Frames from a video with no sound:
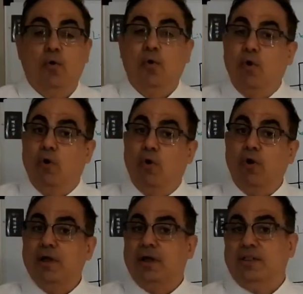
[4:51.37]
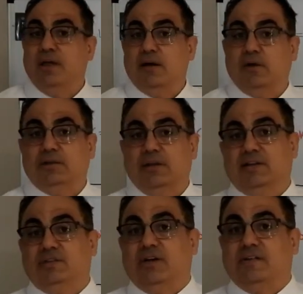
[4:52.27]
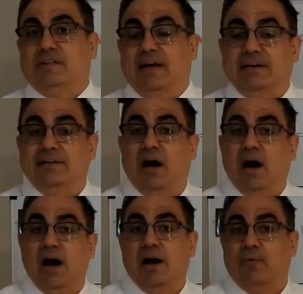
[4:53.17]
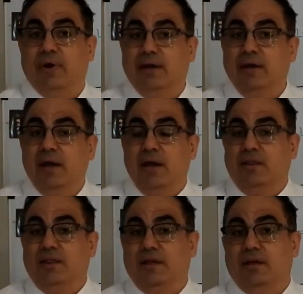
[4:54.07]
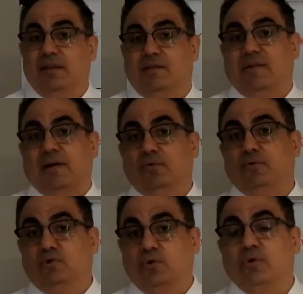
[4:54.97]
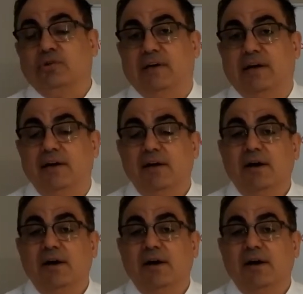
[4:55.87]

or the old chestnut hiring the son or daughter